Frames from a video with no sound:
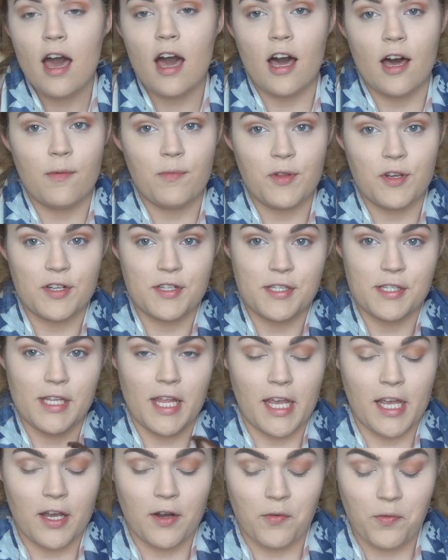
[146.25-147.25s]
Um, there's
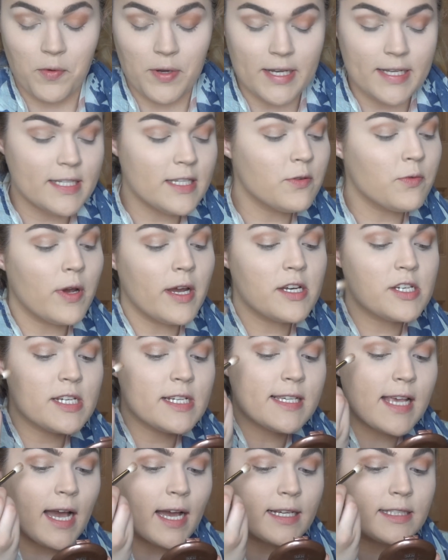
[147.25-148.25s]
like a reason why
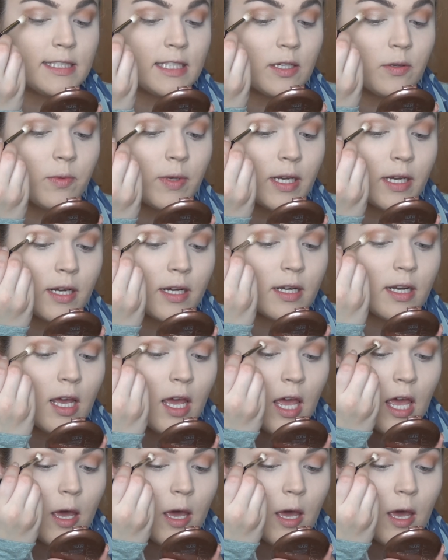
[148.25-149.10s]
she's acting weird,